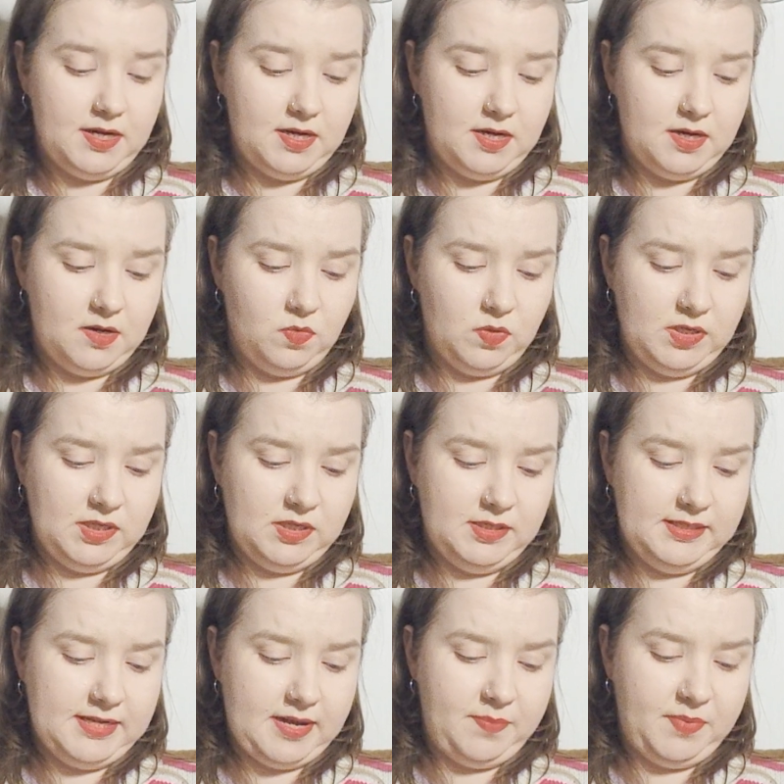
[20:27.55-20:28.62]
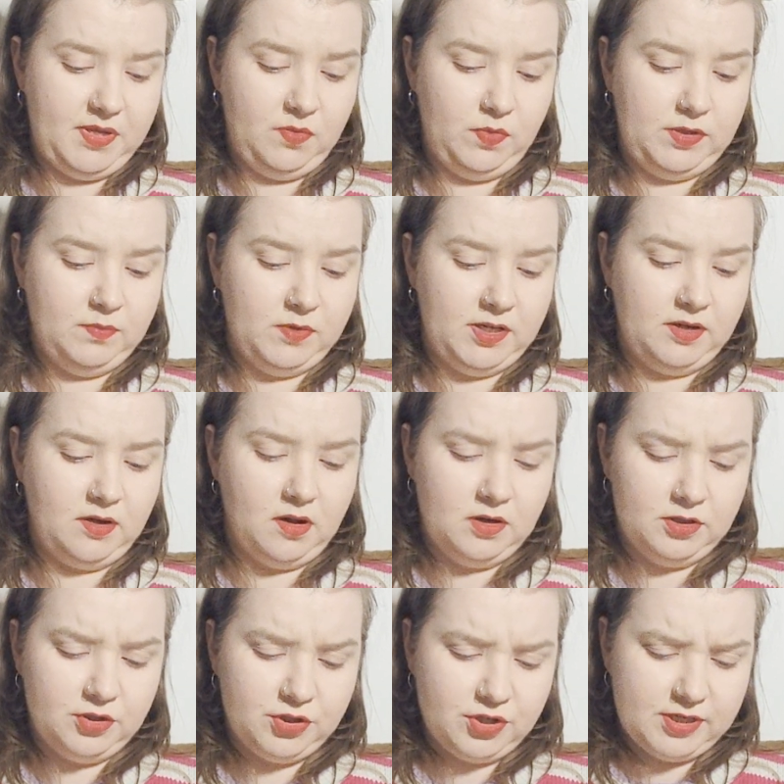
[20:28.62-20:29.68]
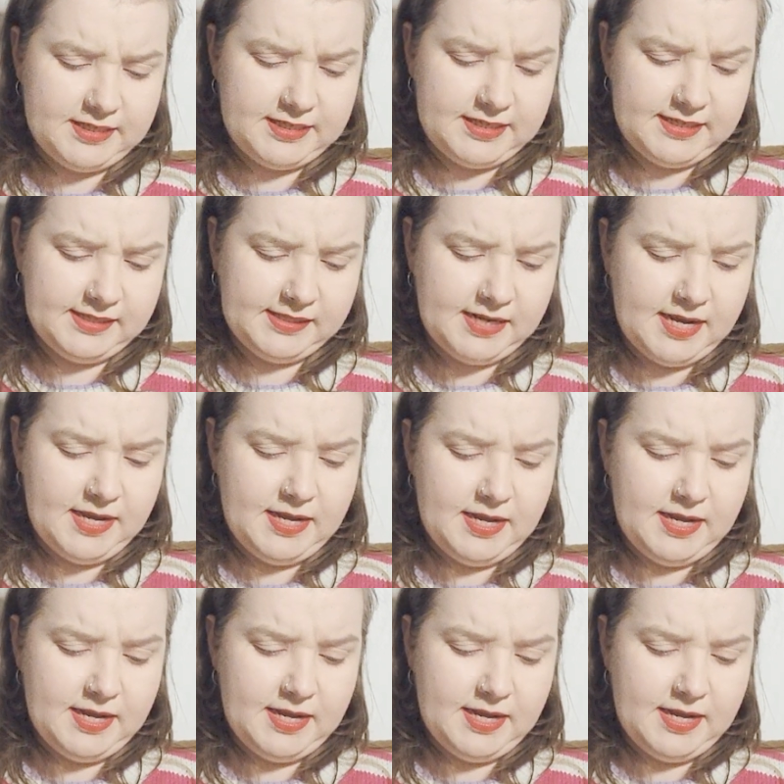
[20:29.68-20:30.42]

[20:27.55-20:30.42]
wasn't happy with my color choices